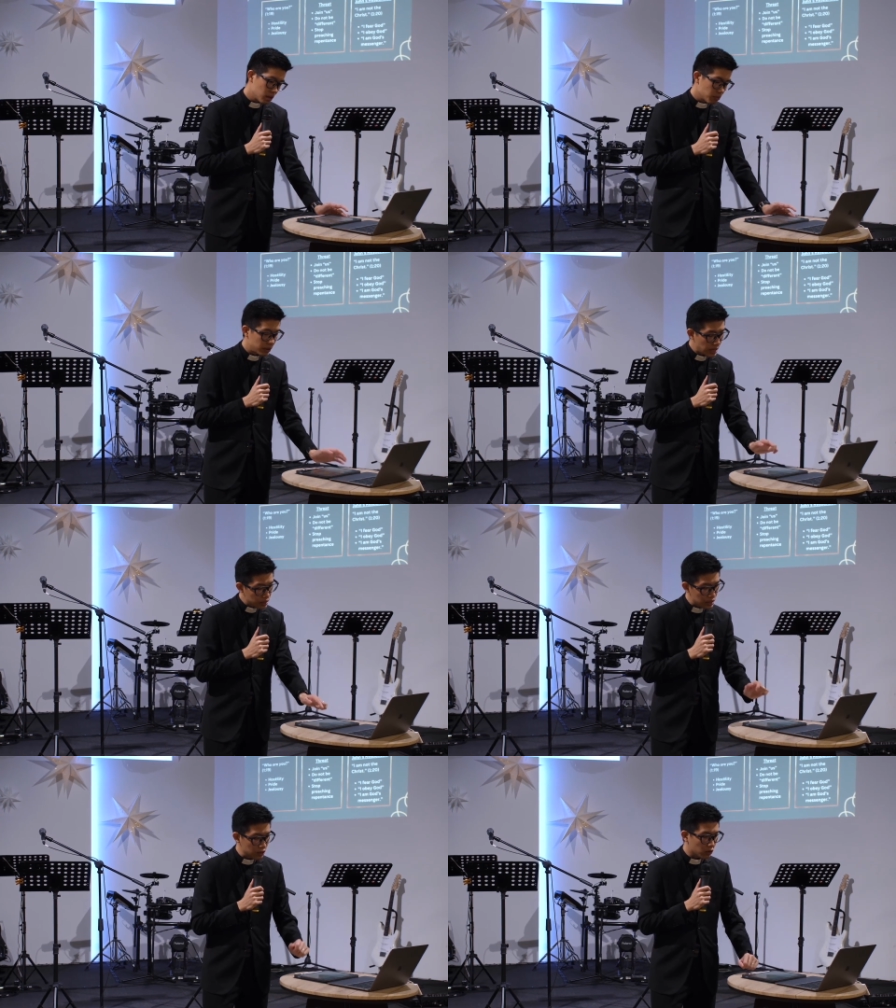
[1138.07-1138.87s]
But then
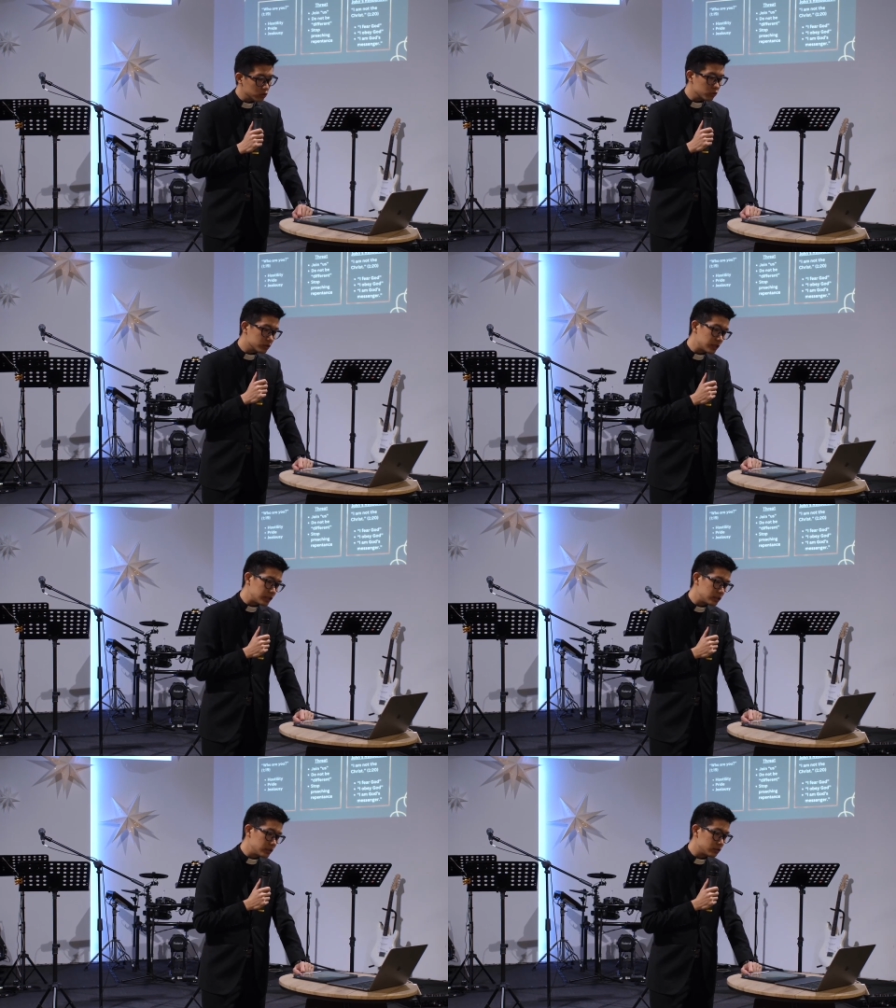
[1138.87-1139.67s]
he also
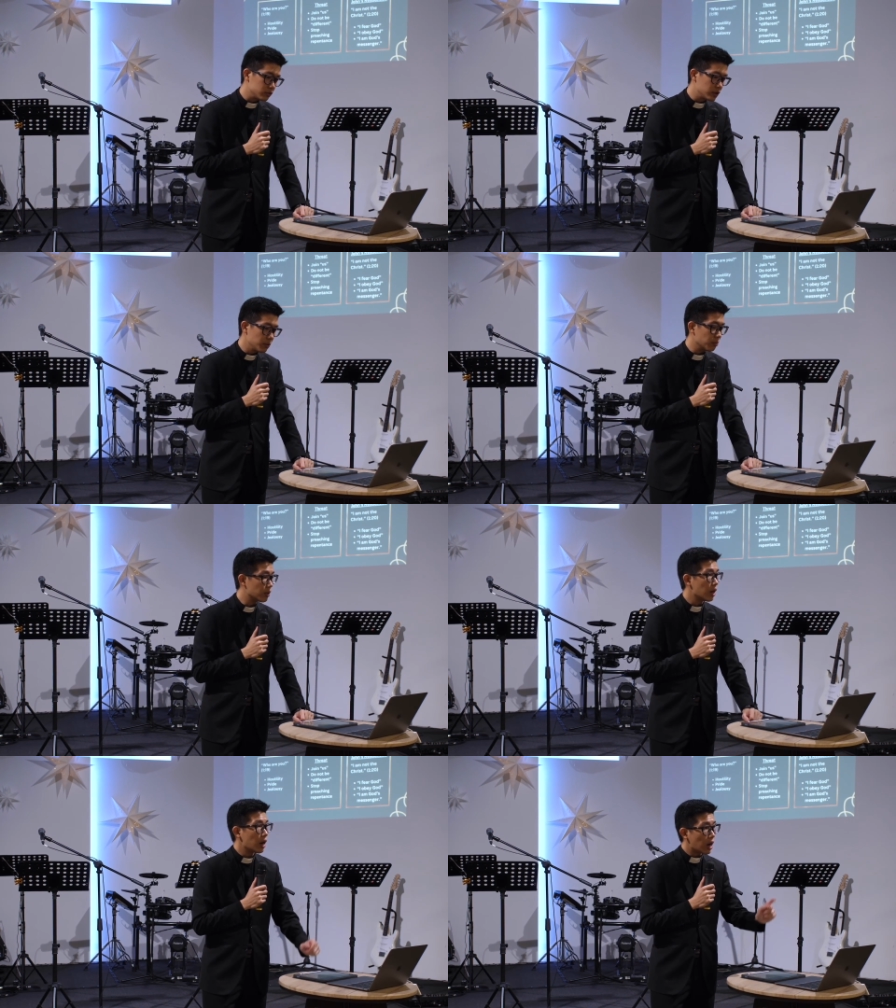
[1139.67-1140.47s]
says this to them,
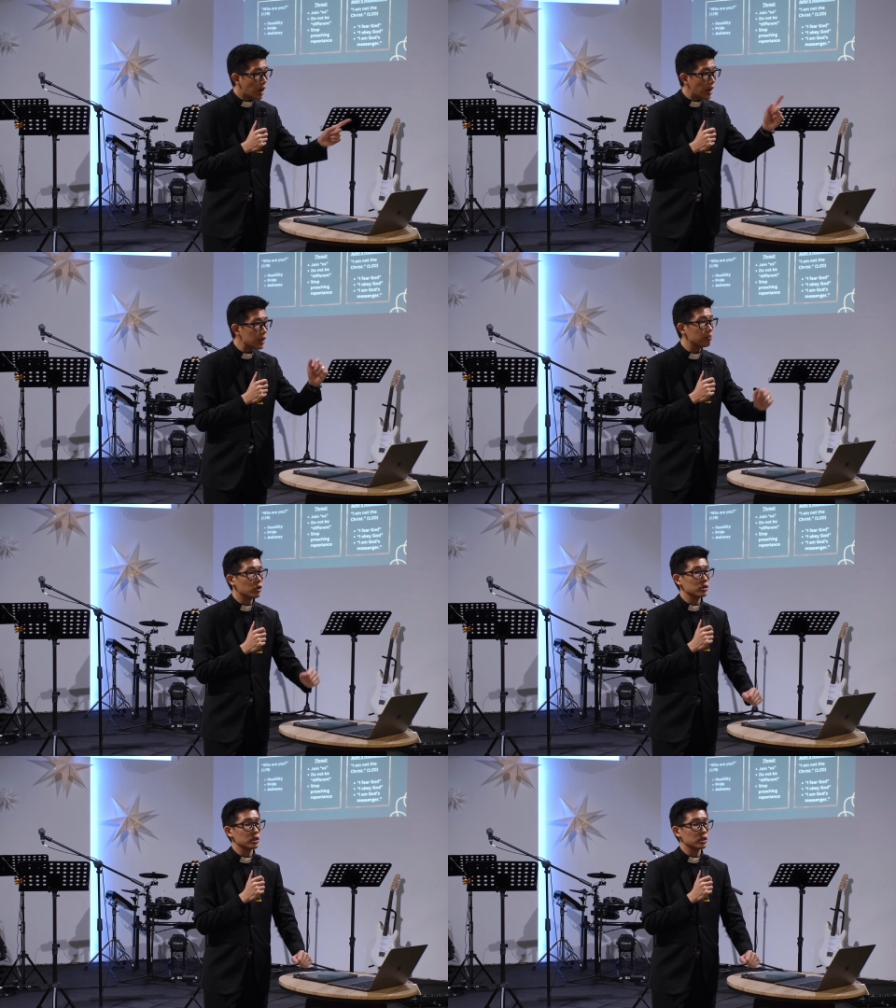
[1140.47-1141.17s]
I am not the